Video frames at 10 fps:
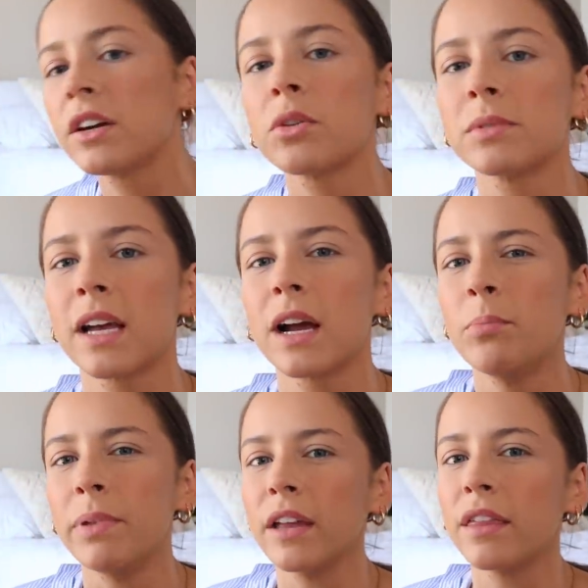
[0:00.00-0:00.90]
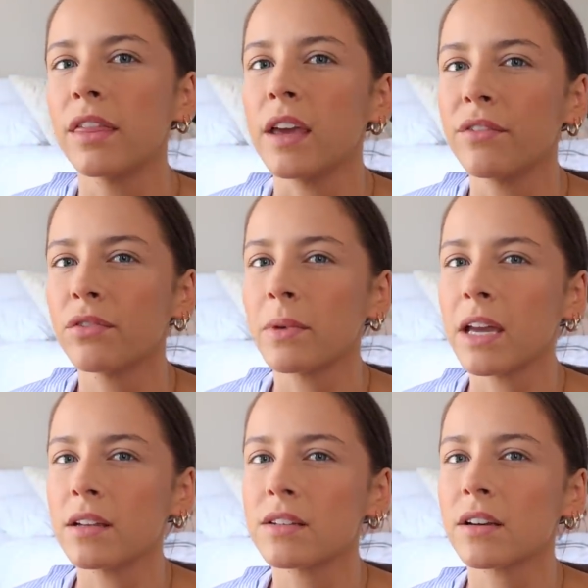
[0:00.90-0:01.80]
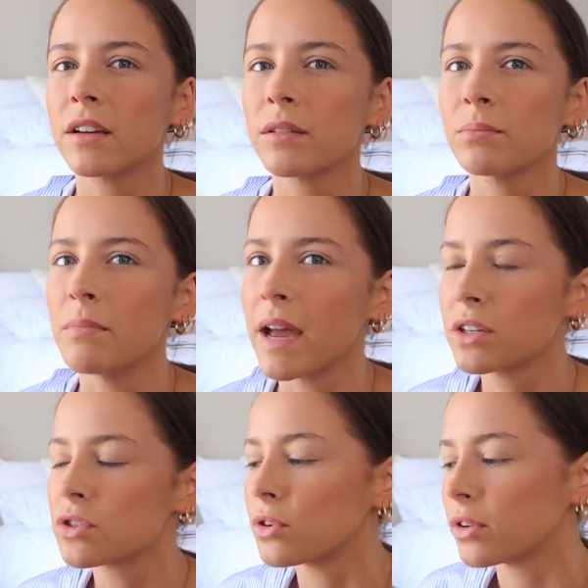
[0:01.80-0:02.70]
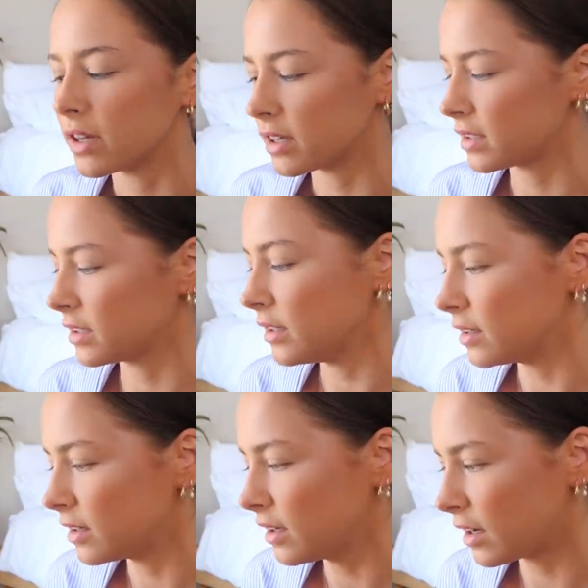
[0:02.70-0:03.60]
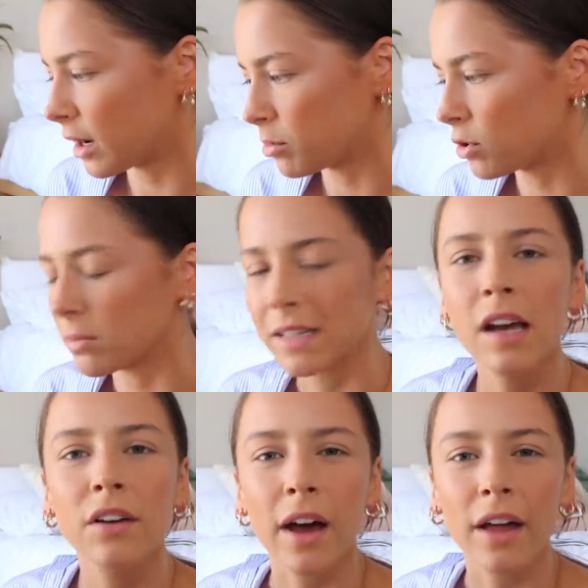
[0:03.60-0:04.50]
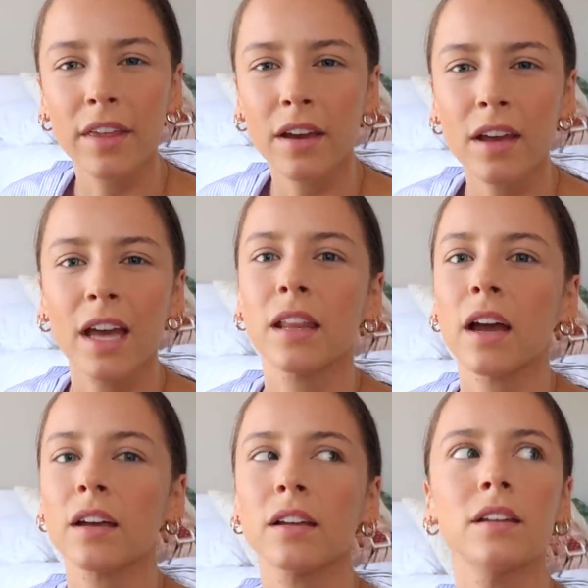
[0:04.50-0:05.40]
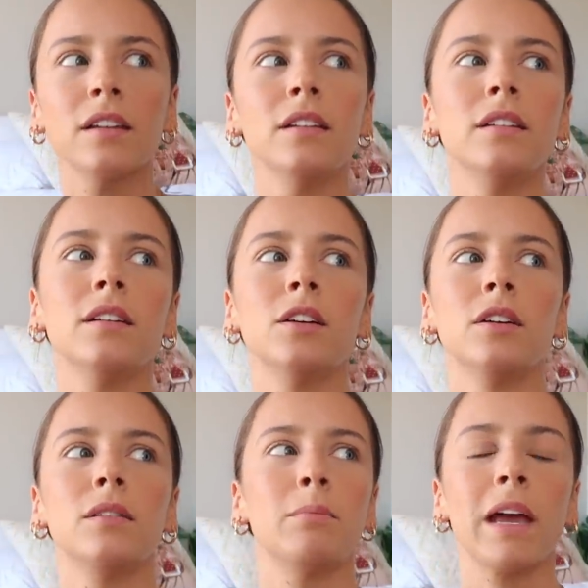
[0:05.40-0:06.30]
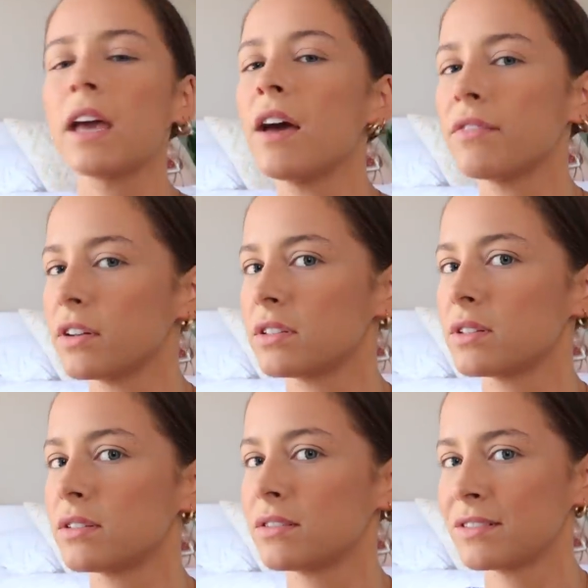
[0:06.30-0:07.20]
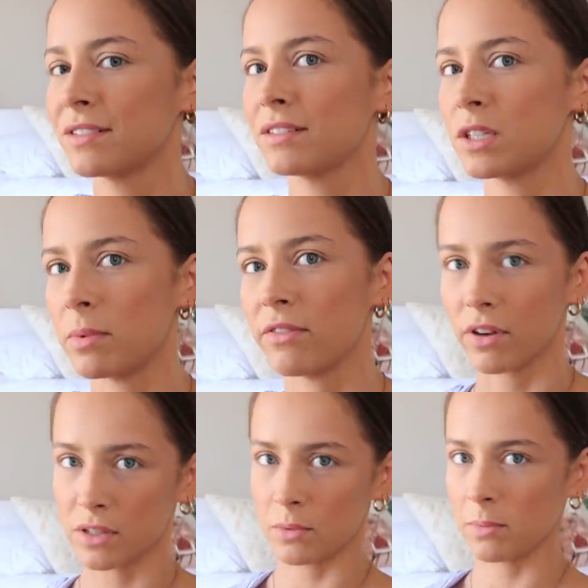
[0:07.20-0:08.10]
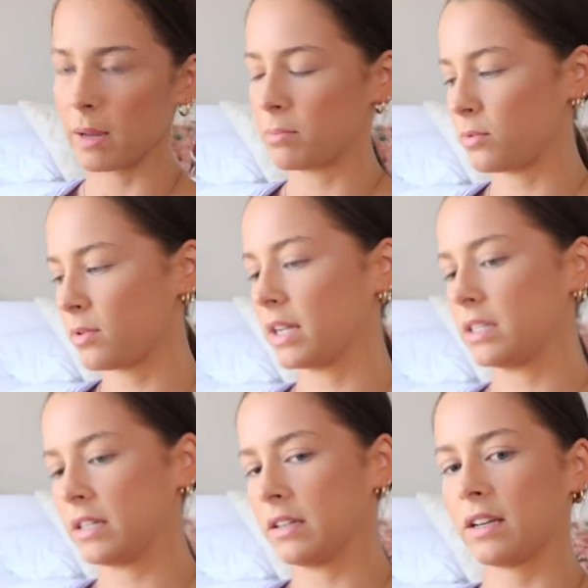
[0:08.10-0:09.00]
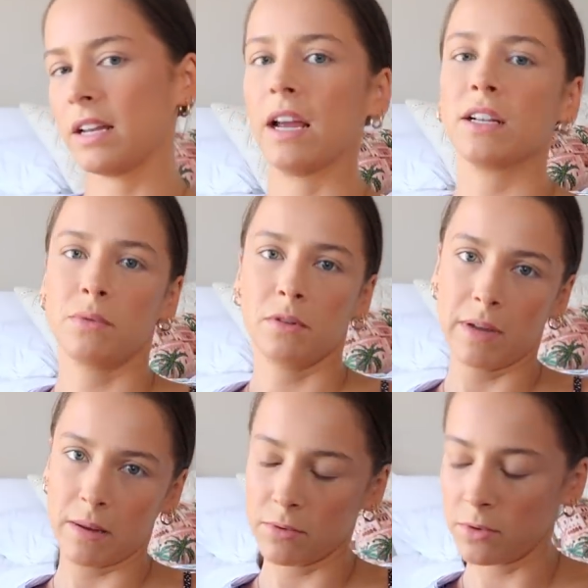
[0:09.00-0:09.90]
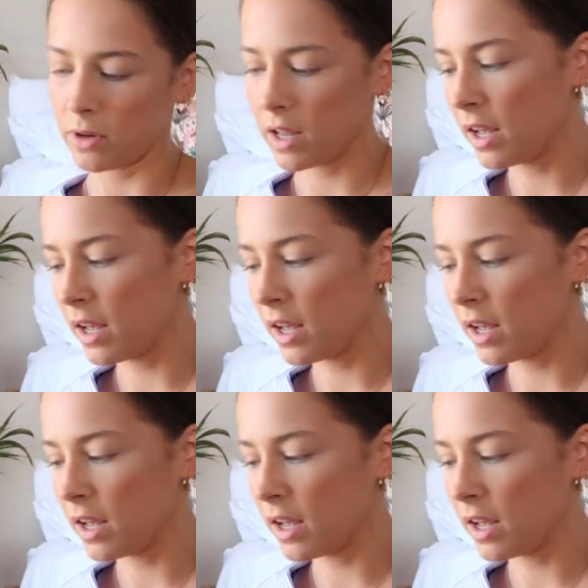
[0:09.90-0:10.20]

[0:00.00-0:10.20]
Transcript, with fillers: year it was like a big thing for me to make sure that I put myself out there and like make efforts to be friends with people and to connect with people